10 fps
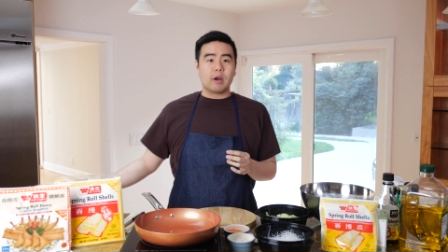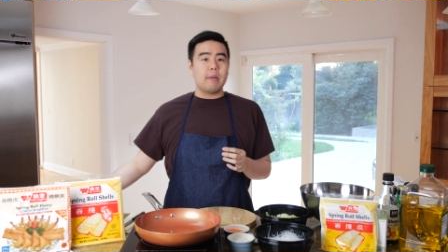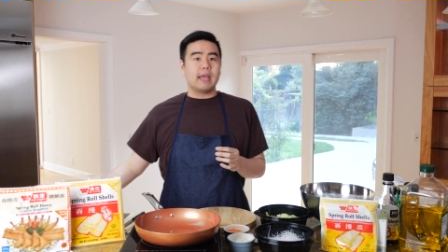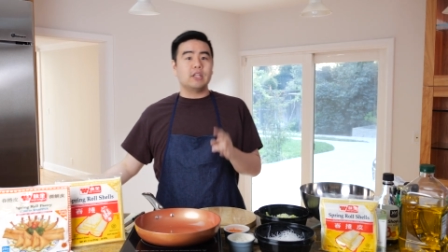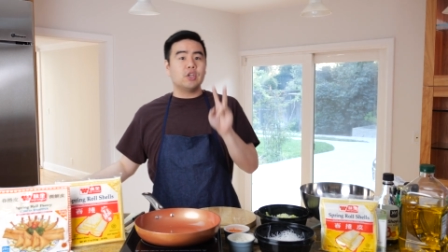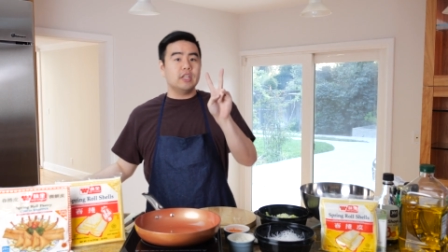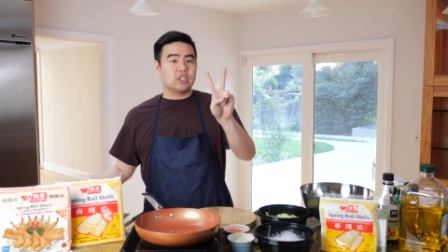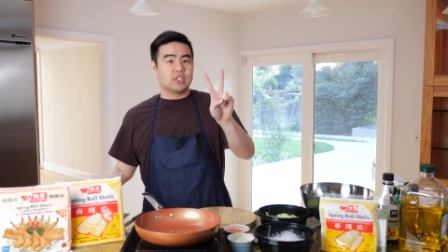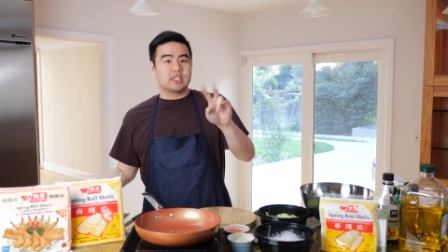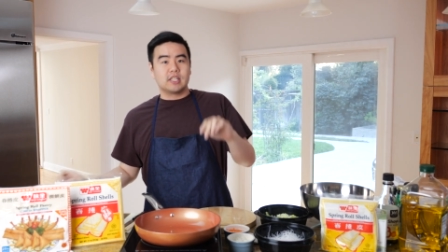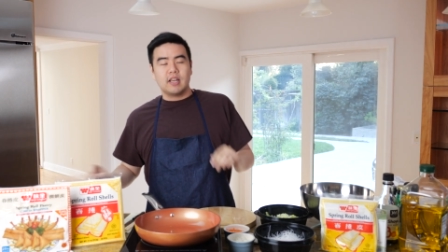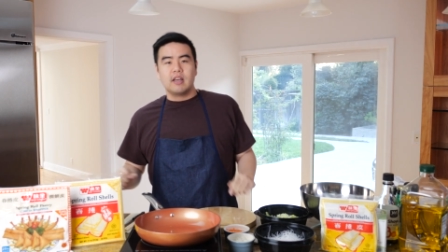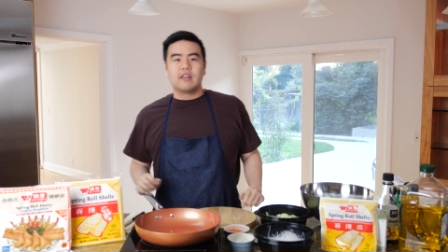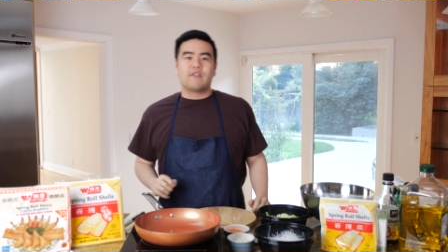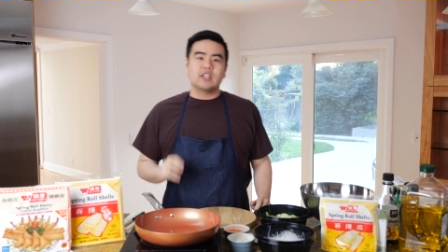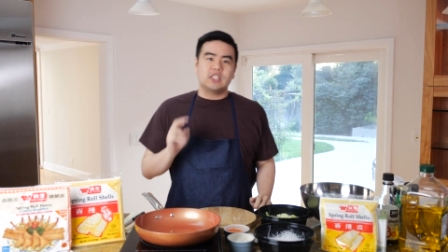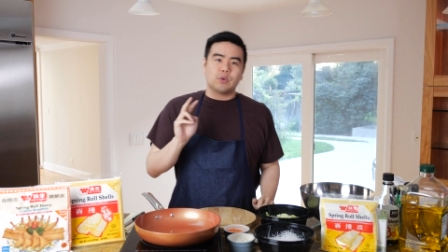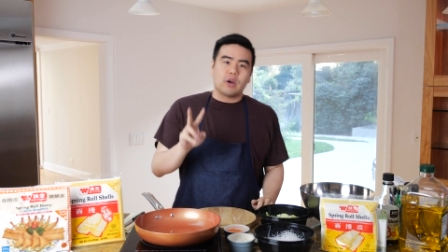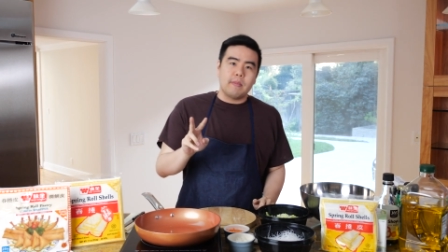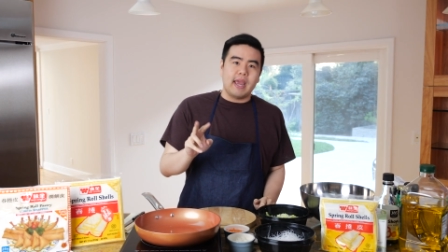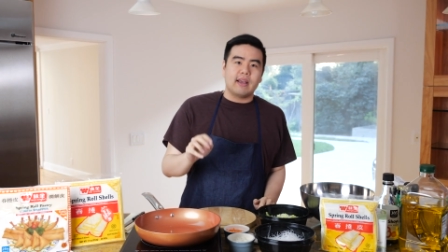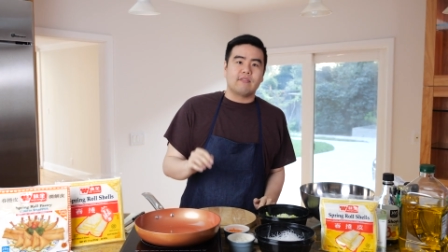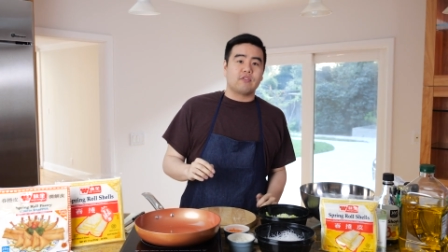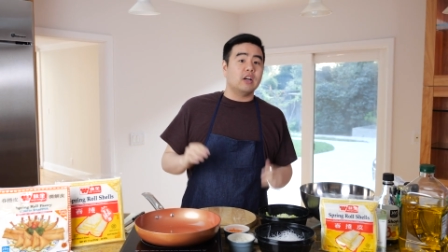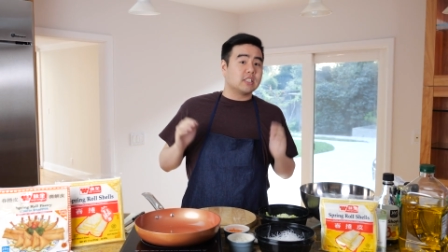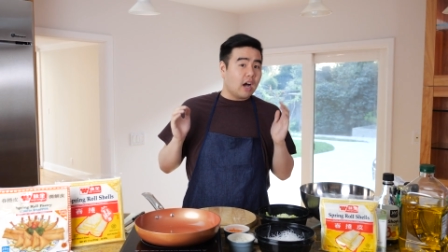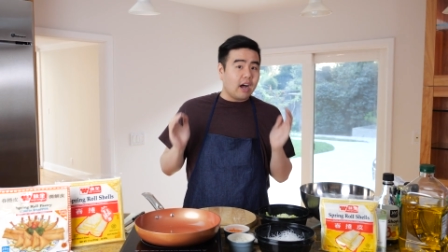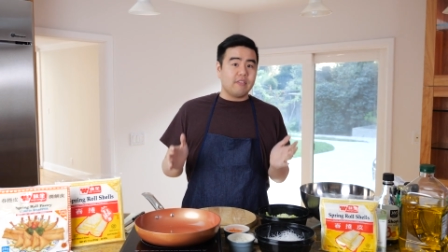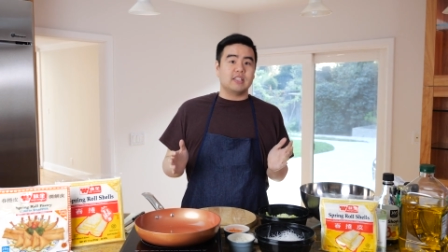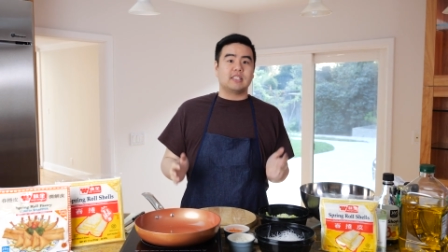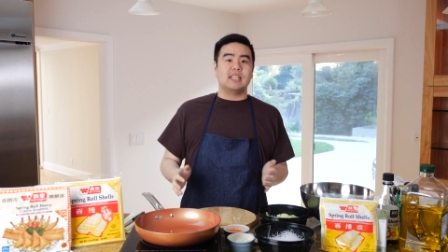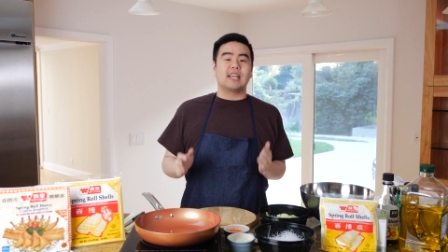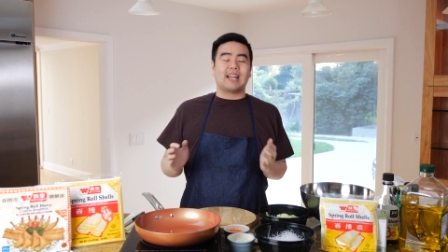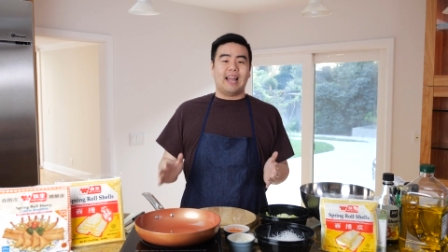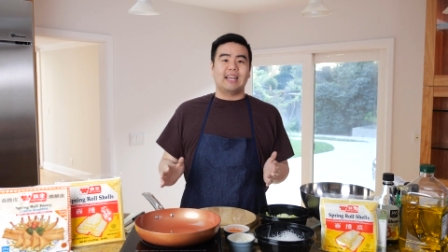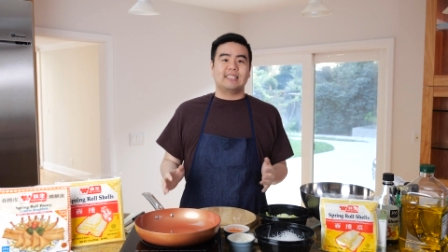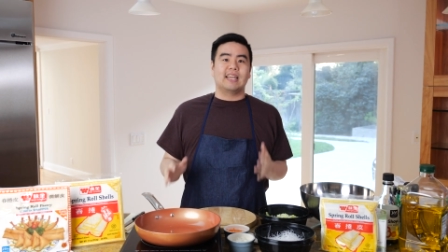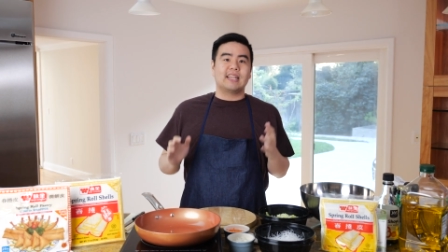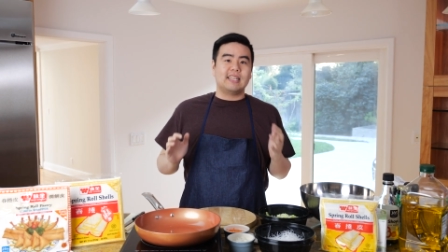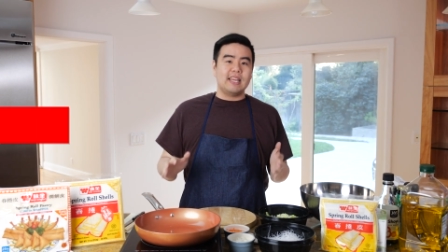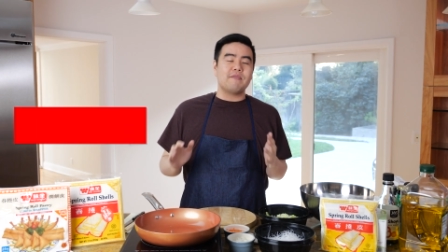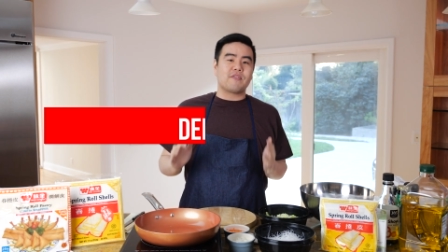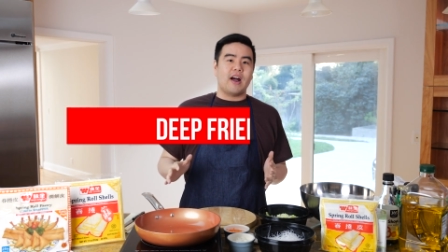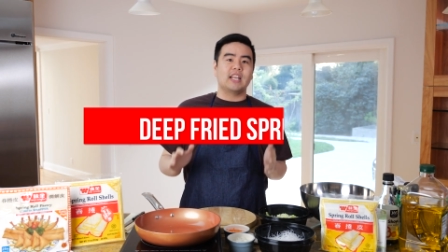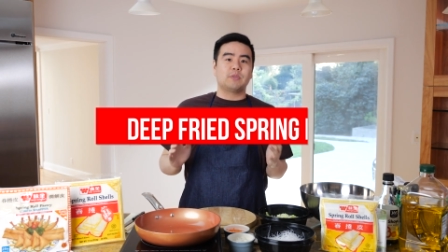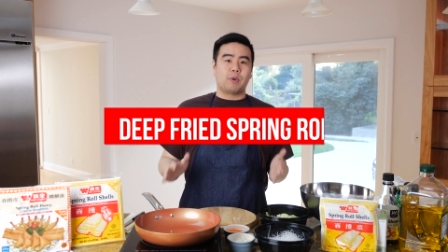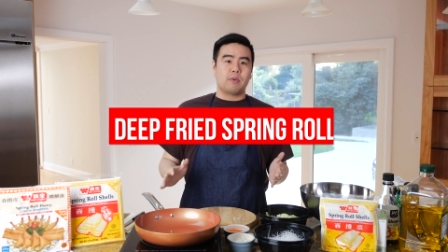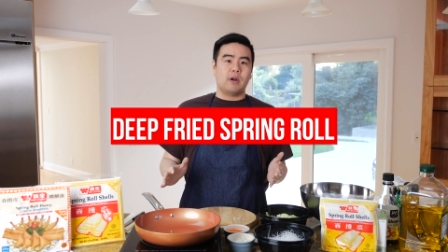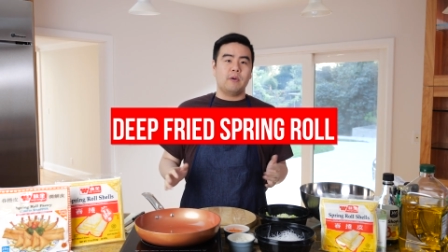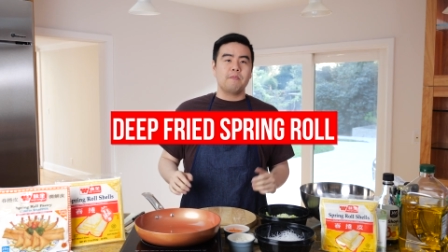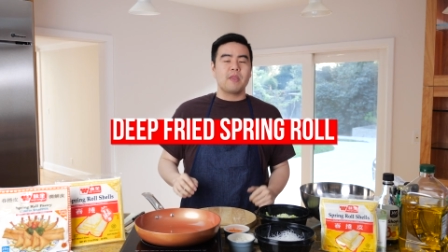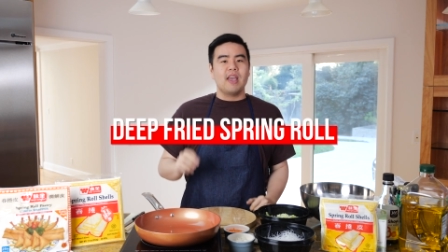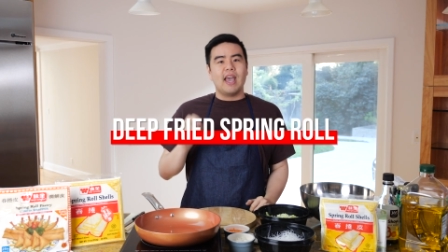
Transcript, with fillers: we're going to be making two dishes. The first dish we're going to make is obviously the classic deep fried spring roll.